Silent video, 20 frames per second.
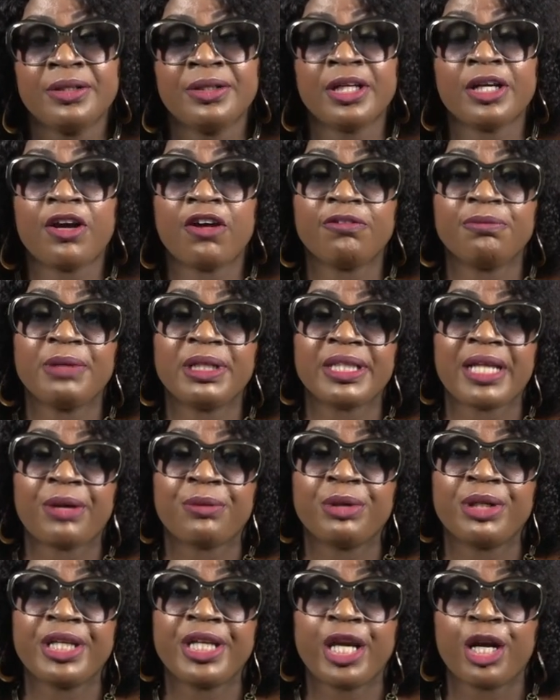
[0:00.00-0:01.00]
The government are
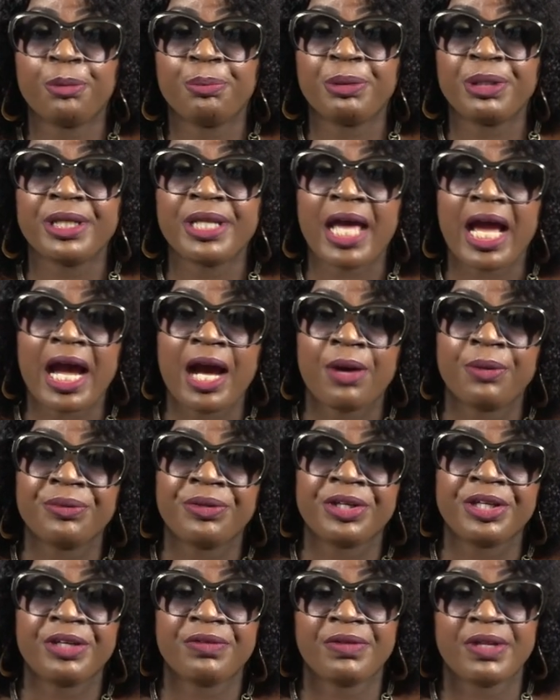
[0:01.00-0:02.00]
really helping now.
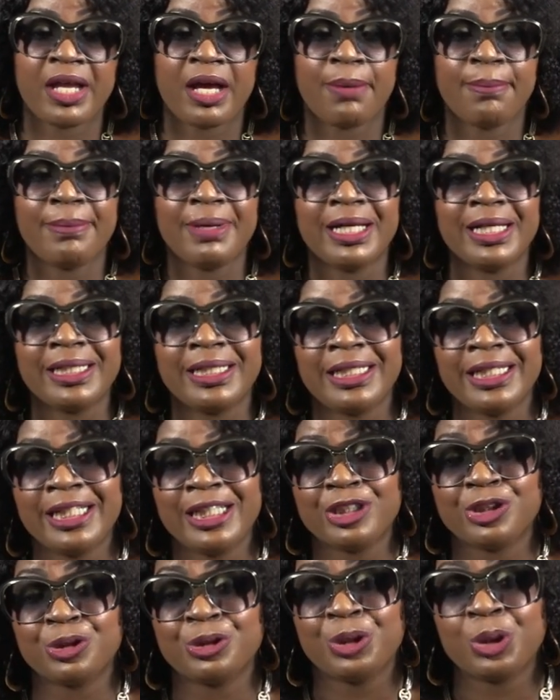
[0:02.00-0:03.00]
They're giving out
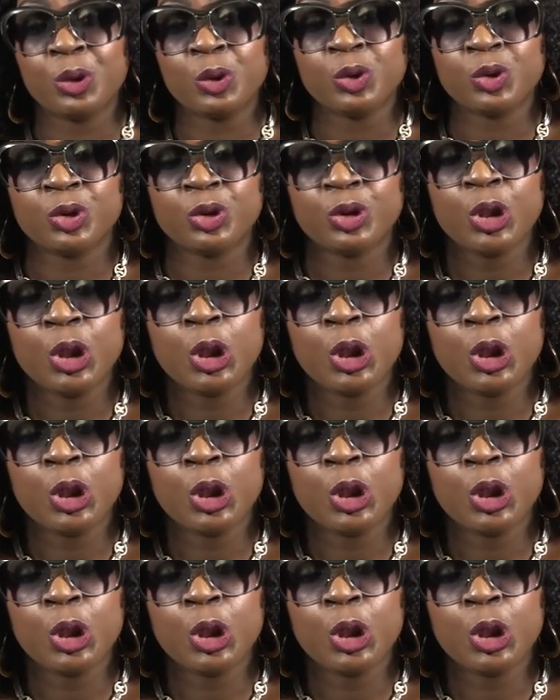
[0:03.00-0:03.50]
money to those